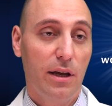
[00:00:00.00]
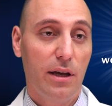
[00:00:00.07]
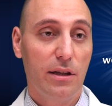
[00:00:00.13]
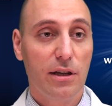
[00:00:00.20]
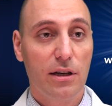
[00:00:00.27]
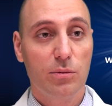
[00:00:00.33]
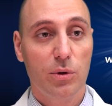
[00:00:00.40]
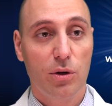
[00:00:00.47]

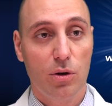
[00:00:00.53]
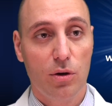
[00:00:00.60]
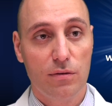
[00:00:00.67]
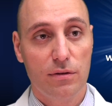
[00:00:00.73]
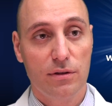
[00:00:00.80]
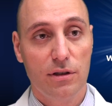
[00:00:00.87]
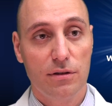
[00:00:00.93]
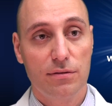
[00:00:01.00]
And then we go
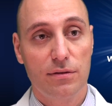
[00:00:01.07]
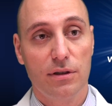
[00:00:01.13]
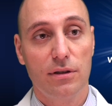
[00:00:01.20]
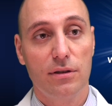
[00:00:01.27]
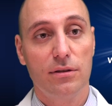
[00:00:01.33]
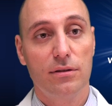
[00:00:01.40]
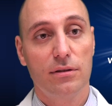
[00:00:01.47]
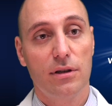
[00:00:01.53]
over
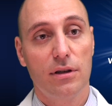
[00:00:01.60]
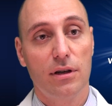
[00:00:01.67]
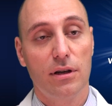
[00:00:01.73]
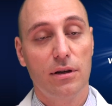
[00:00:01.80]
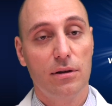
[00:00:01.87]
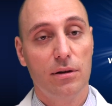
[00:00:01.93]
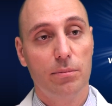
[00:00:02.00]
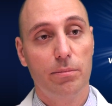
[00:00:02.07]
different
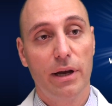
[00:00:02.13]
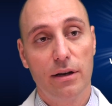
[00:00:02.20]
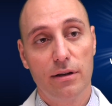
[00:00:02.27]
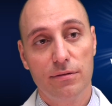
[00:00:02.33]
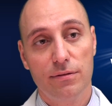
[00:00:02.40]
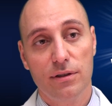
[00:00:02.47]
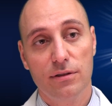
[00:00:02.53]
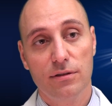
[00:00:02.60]

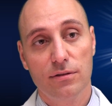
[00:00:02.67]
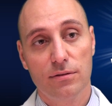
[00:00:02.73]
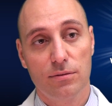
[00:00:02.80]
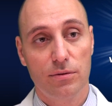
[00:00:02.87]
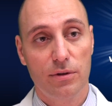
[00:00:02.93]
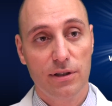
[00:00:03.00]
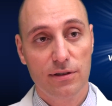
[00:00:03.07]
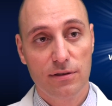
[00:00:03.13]
benefits,
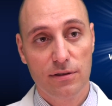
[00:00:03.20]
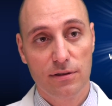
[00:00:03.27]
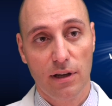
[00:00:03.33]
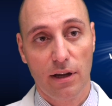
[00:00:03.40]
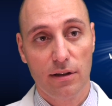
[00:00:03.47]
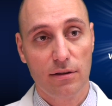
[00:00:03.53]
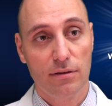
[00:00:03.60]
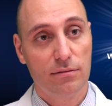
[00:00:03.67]
risks,
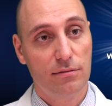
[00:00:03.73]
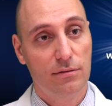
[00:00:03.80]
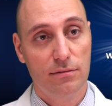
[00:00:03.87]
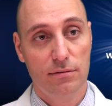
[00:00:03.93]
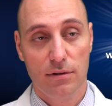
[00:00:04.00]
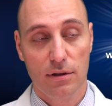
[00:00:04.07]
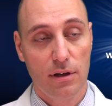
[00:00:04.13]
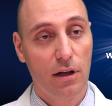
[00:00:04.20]
and
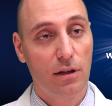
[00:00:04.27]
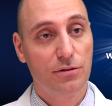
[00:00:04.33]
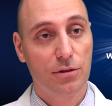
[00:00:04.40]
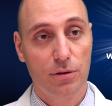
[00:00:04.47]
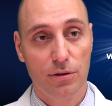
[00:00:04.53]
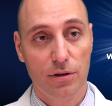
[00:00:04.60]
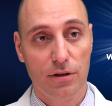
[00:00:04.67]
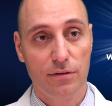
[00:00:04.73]

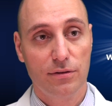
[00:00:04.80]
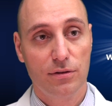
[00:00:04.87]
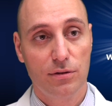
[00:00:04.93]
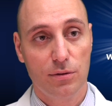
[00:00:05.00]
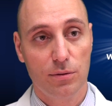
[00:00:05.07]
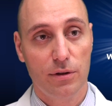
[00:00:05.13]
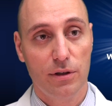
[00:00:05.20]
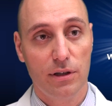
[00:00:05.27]
alternatives
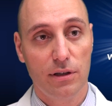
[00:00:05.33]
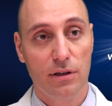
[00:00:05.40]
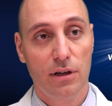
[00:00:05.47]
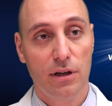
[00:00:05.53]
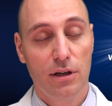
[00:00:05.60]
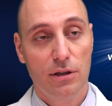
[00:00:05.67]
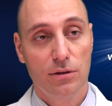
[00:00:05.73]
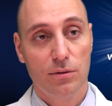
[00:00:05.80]
to
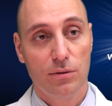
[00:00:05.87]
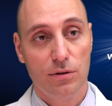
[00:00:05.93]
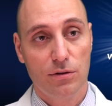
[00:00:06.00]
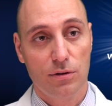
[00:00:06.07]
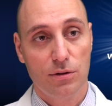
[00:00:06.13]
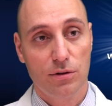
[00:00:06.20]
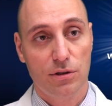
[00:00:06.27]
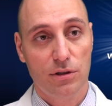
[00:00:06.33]
the
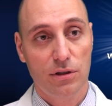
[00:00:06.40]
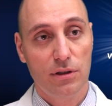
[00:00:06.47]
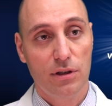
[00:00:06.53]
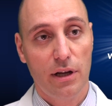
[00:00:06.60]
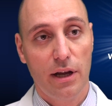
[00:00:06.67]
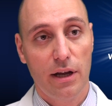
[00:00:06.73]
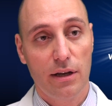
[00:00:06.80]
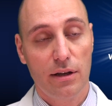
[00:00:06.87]
surgery,
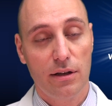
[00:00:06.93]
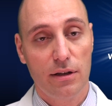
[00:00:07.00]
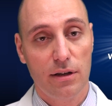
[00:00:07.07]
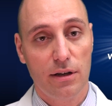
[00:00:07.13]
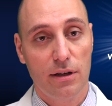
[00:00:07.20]
and